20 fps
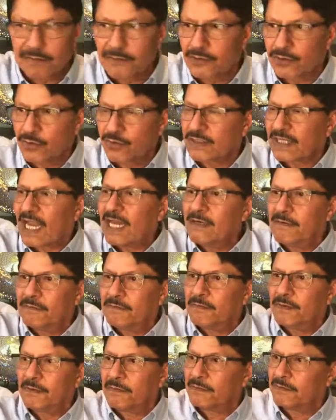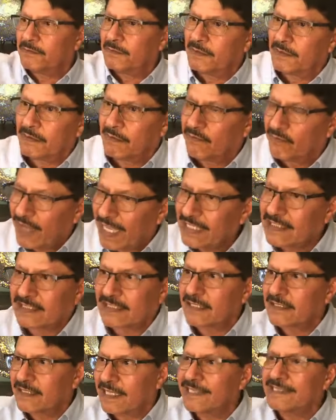suicide waste
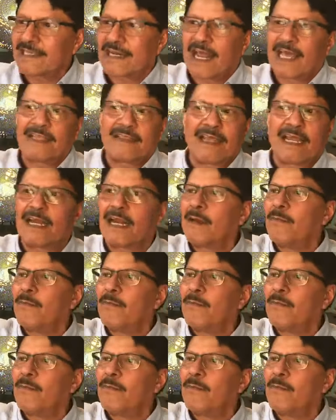and things like that,